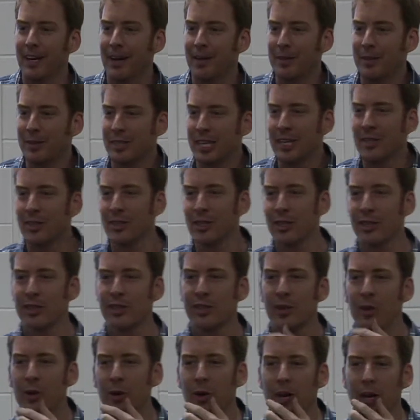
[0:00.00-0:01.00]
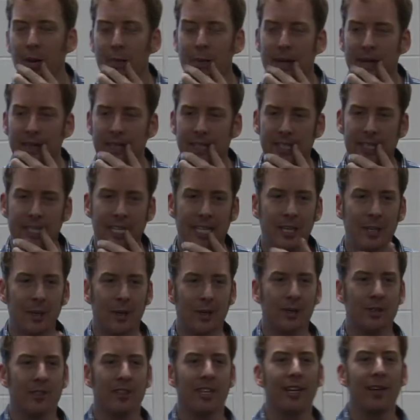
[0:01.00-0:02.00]
There's actually a story about this thing
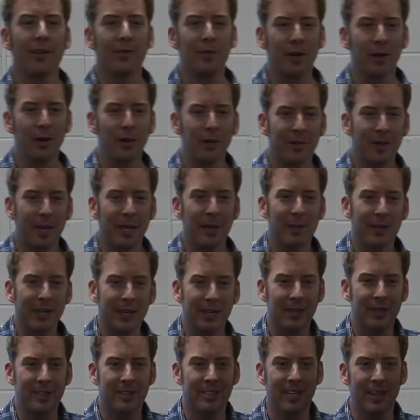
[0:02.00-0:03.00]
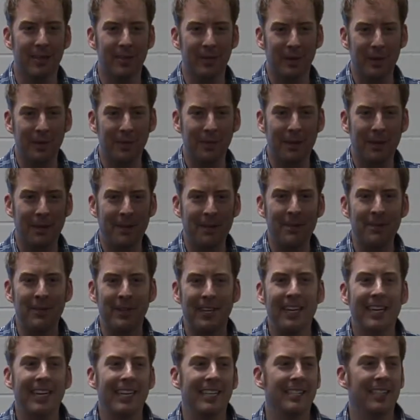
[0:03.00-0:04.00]
called TiVo. Anybody hear of TiVo?
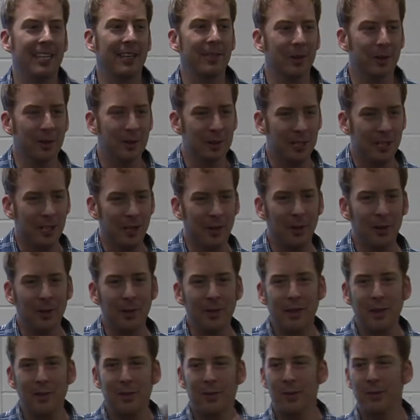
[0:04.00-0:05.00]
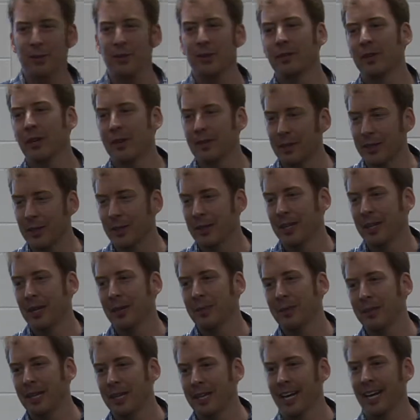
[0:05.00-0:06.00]
TiVo is the only Fortune 500
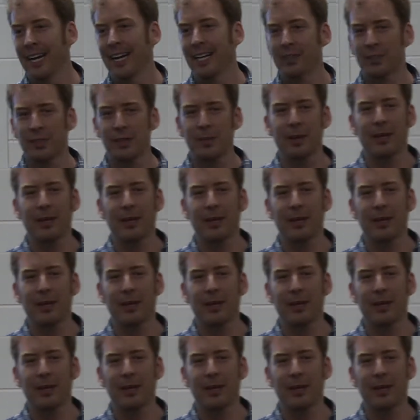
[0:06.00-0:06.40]
company to actually